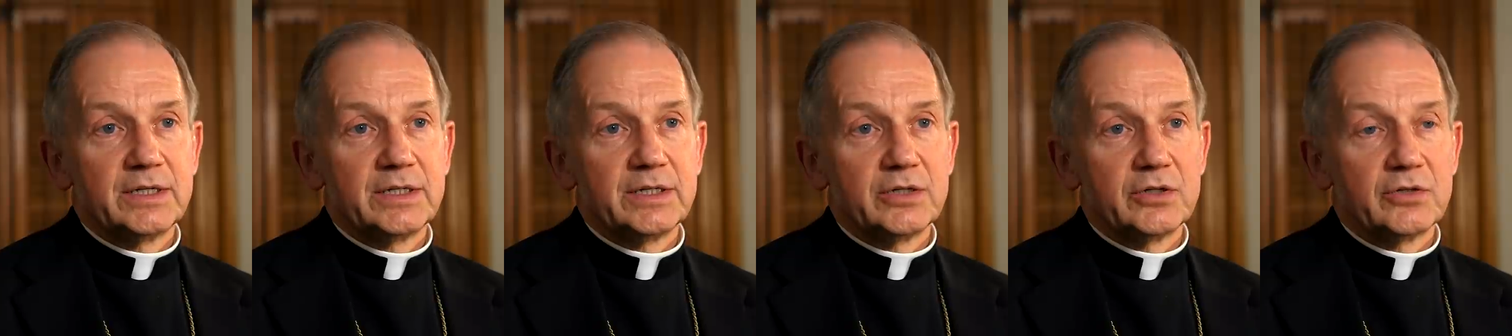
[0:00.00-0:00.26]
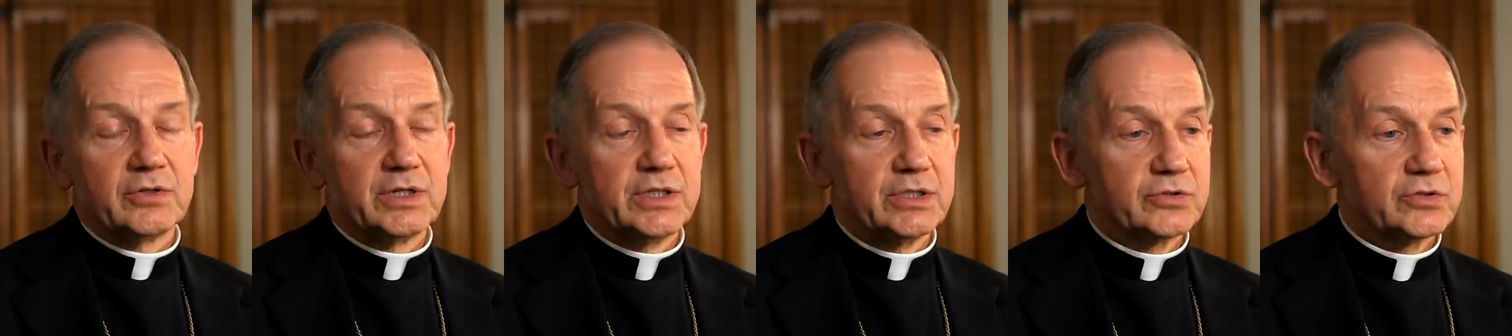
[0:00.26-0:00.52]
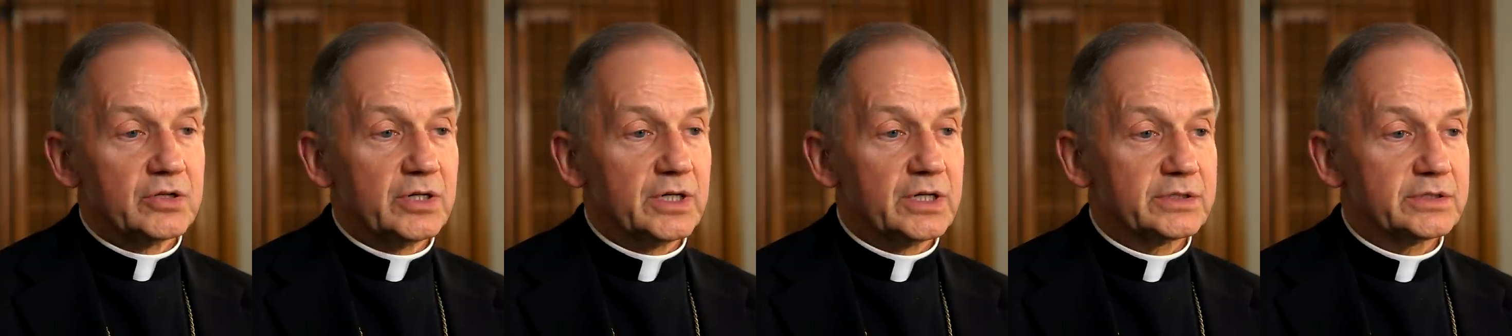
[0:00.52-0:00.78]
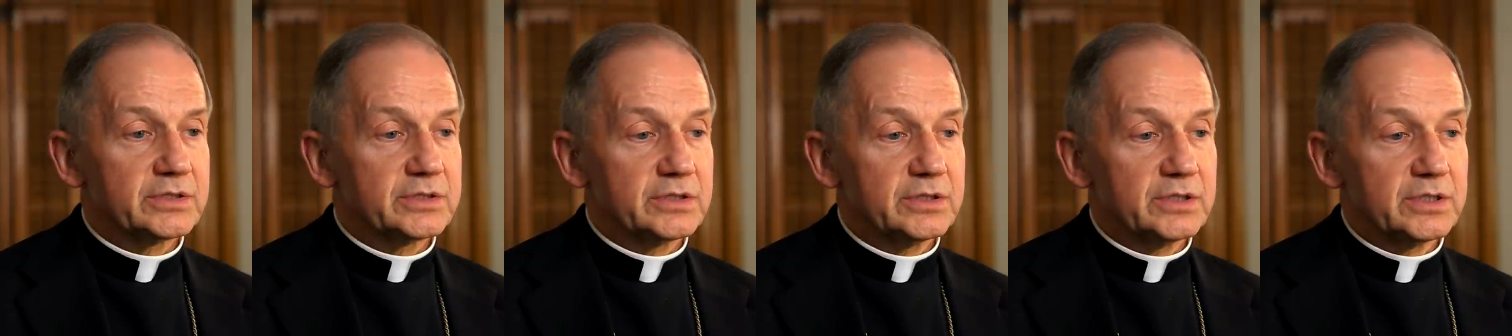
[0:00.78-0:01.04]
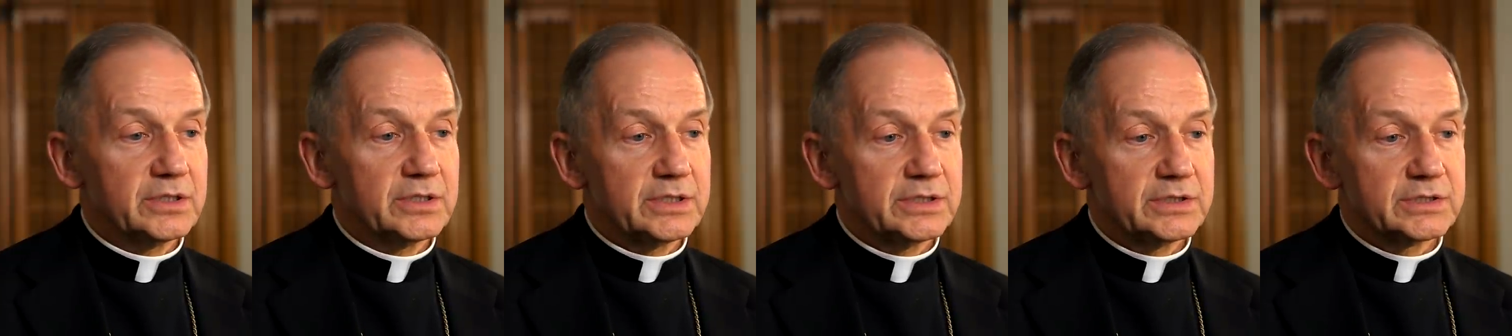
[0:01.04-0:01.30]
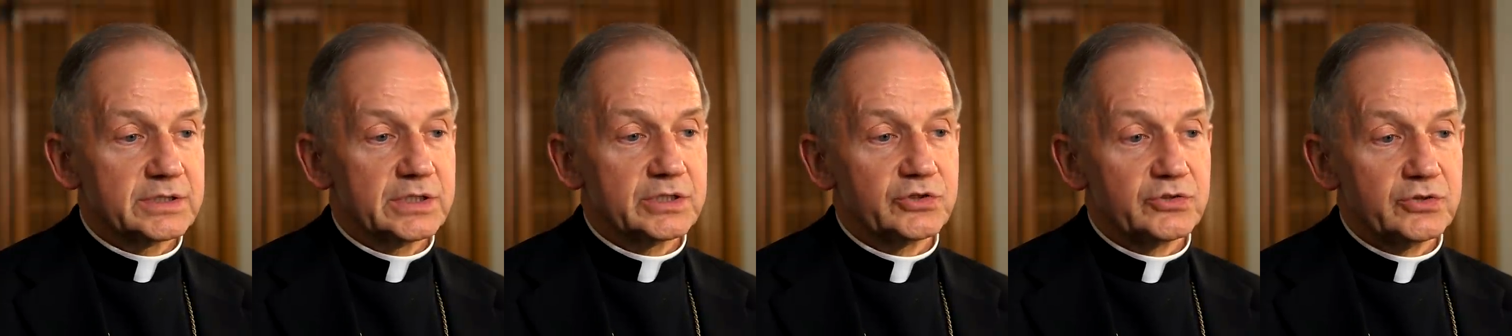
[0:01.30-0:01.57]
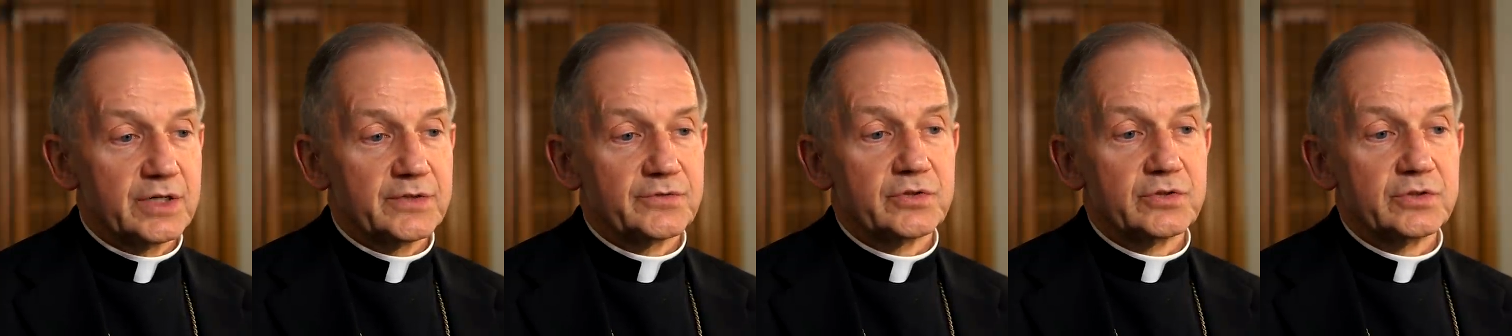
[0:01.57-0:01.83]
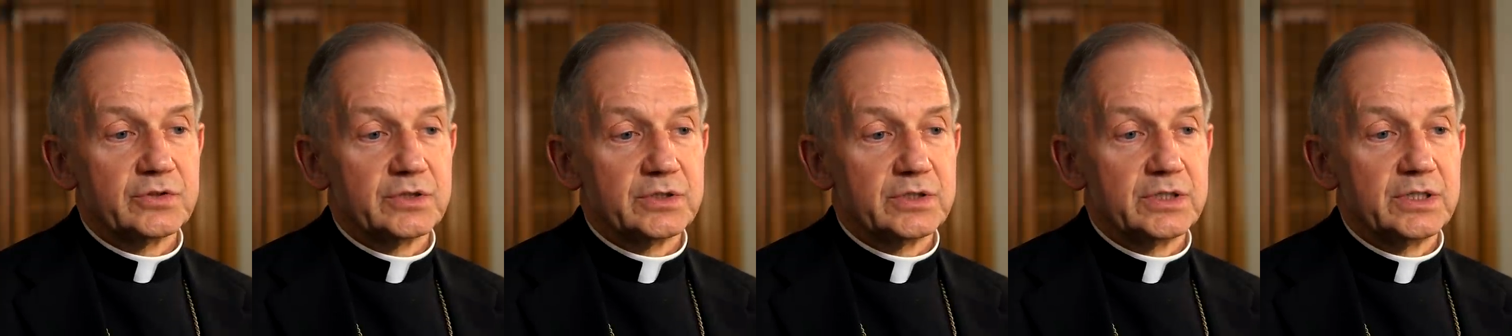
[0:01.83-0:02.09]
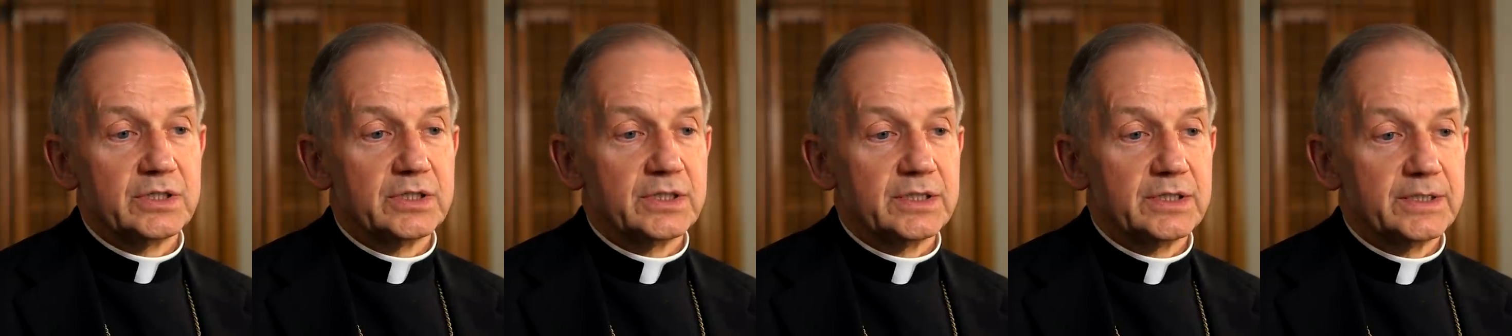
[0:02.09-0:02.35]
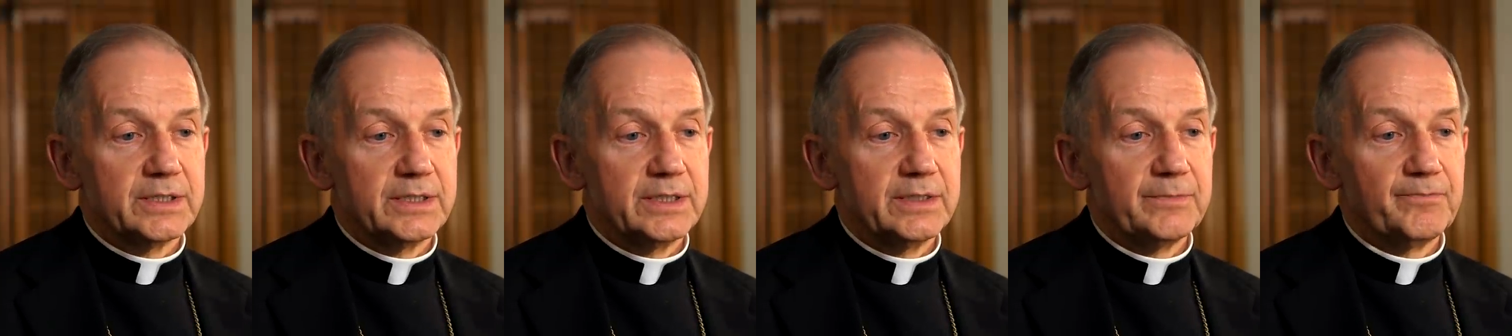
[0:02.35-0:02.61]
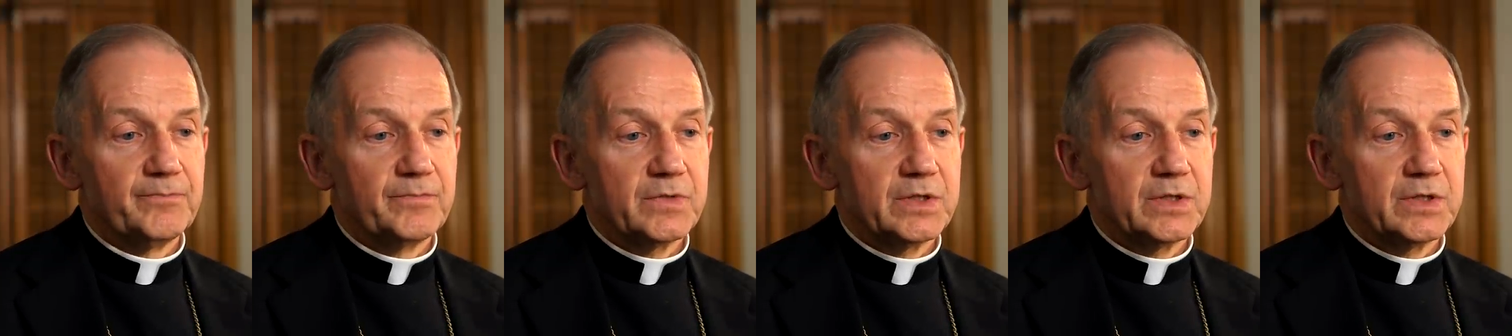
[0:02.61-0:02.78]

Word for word: You know, he taught, he said, you have to